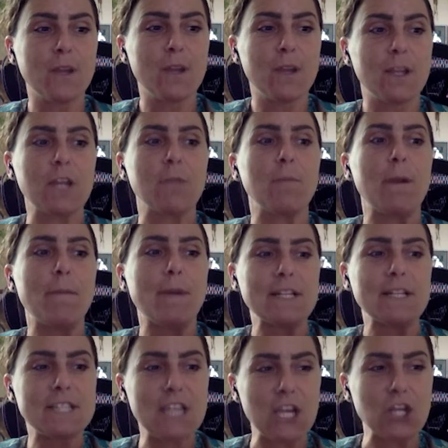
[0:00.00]
like my
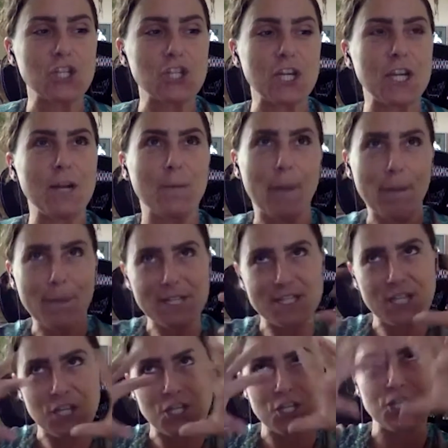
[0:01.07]
meditation, and my
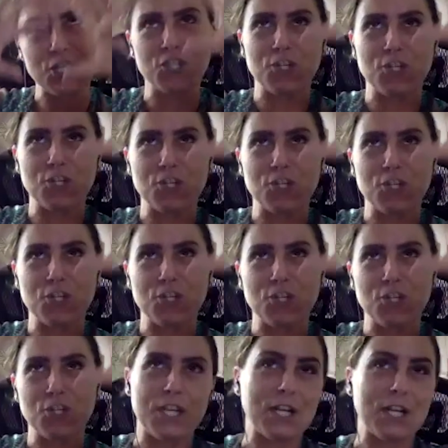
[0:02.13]
meditation started
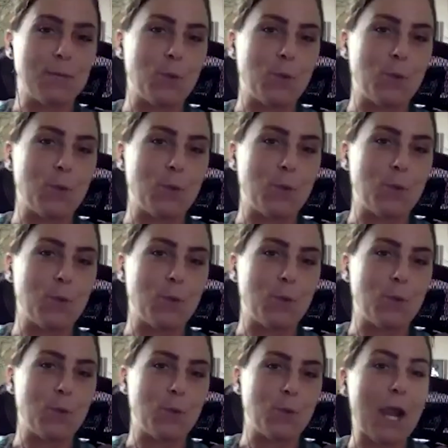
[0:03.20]
getting more out there, and I
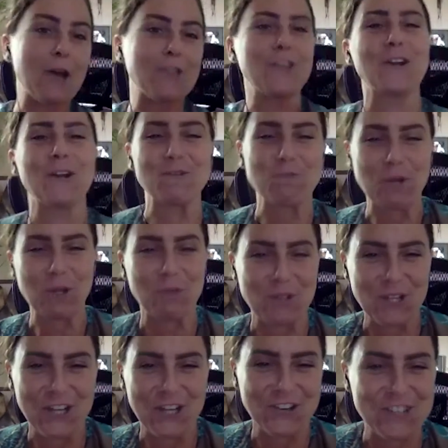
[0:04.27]
was working with a lot of
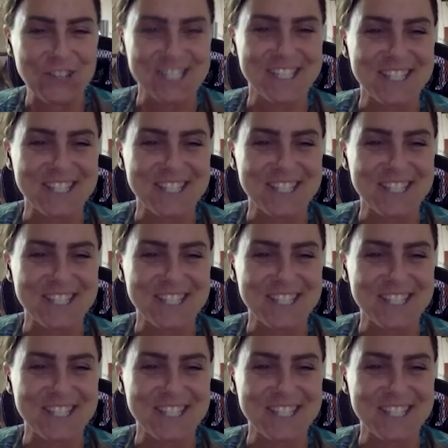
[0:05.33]
crystals.